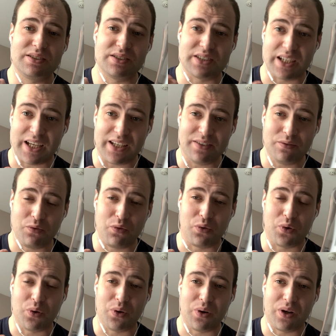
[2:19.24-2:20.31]
Digging
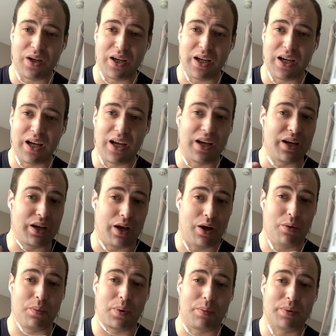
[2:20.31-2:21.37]
for, I
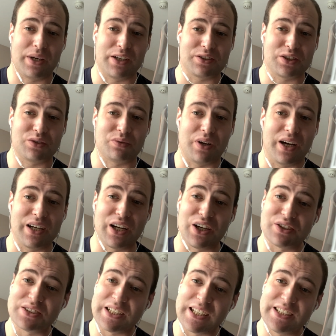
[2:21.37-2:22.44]
hope I pronounced this right, an
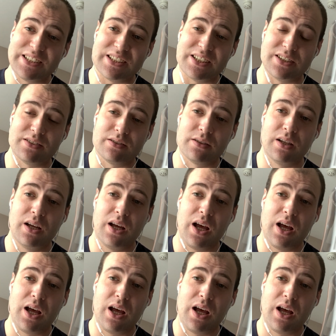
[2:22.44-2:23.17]
artesian